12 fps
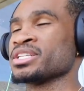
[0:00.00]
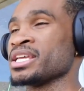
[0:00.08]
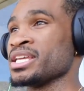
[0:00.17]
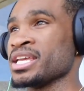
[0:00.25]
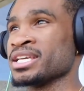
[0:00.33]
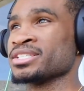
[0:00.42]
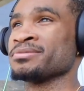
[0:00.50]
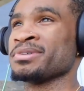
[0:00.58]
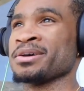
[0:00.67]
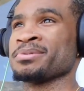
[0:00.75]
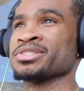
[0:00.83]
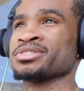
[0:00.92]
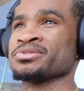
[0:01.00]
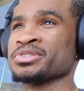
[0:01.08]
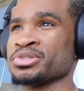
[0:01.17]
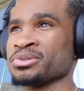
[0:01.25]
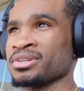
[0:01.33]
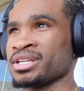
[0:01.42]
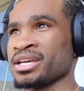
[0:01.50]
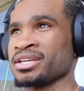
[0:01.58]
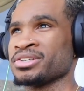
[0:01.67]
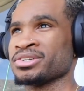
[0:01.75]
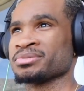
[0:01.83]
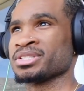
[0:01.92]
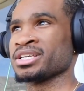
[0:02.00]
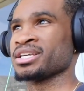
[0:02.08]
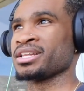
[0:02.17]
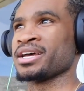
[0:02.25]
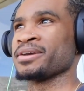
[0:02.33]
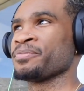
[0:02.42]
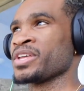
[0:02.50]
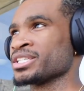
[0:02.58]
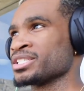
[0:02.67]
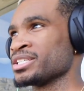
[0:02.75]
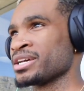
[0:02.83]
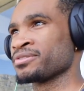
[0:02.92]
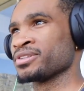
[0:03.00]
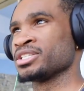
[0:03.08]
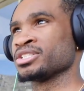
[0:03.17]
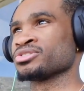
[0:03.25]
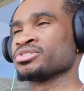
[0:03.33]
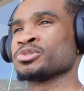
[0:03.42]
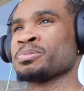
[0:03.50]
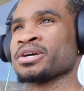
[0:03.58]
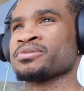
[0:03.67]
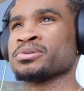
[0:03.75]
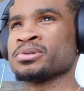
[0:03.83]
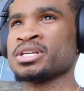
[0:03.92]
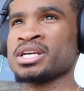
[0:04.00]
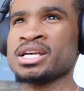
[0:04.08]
He is a bad person for doing that. You know what I'm saying? Like, that's definitely disrespectful.